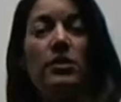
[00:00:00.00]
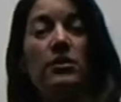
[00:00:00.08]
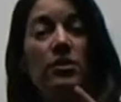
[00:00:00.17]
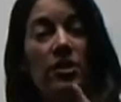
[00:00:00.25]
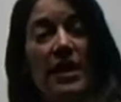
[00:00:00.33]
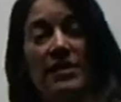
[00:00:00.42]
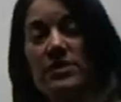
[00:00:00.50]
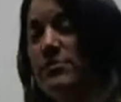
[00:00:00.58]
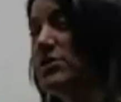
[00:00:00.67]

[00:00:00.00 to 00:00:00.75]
Now it has to